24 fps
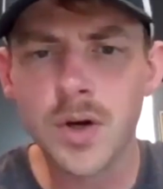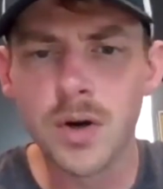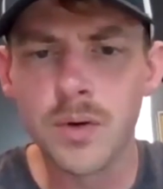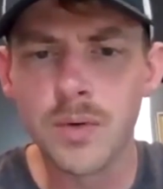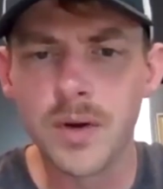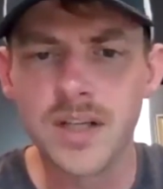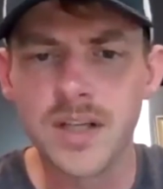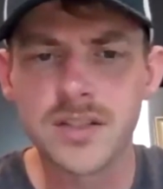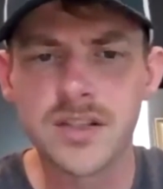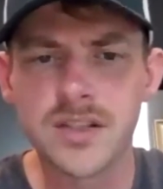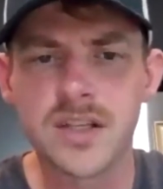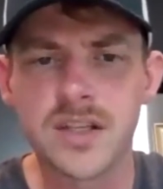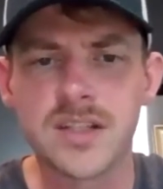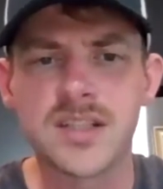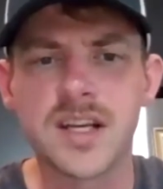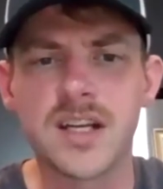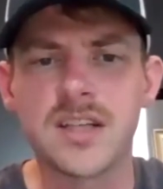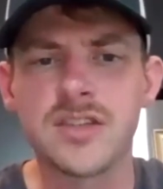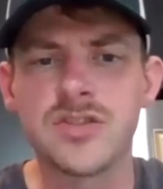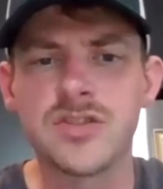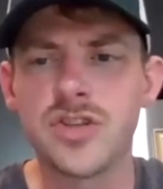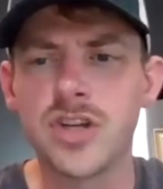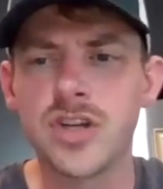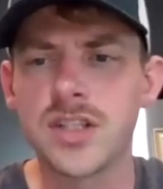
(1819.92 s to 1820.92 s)
oh, I was going to
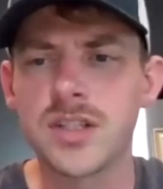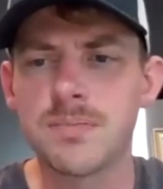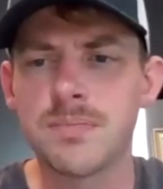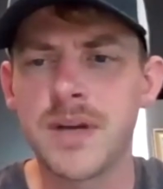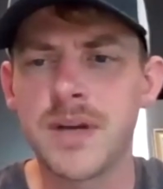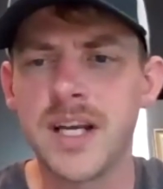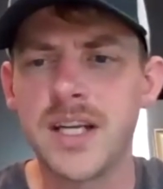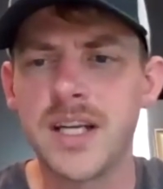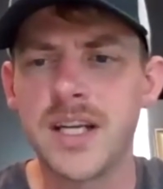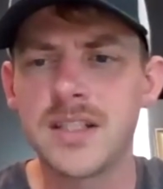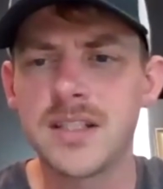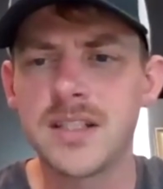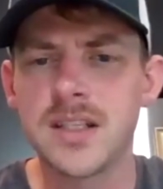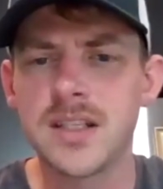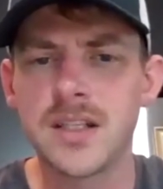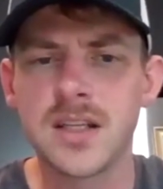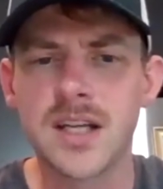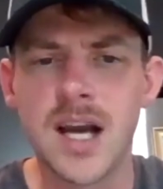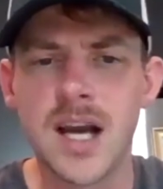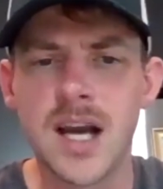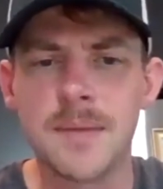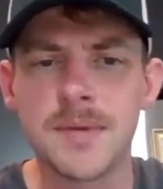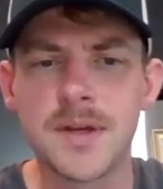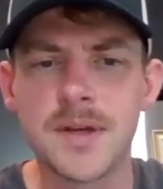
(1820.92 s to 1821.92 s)
say, I just
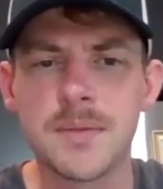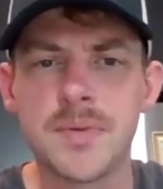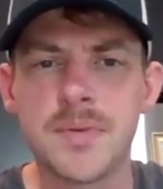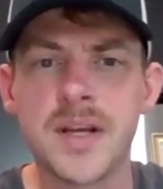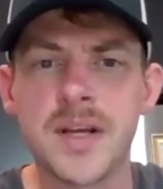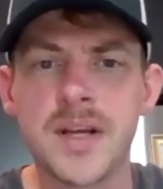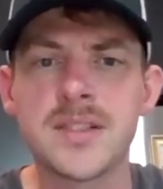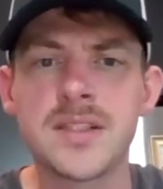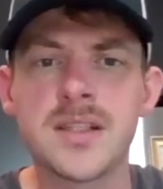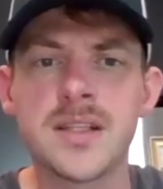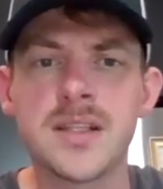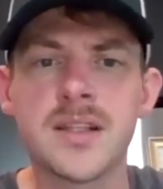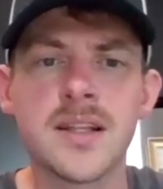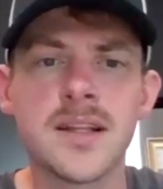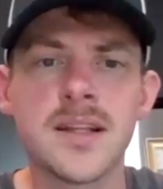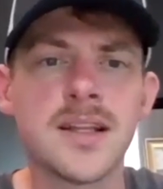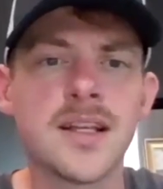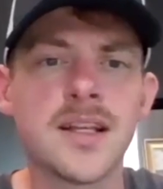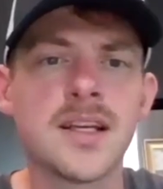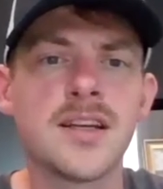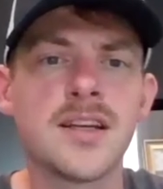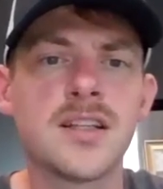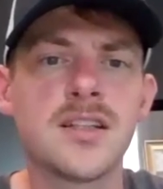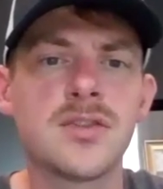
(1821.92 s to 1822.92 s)
copy and pasted the
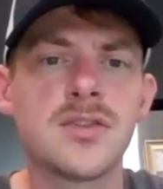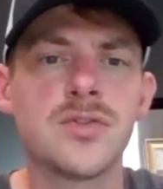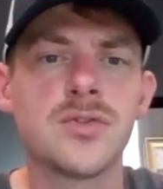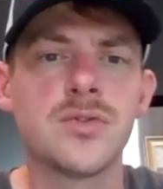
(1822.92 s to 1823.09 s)
link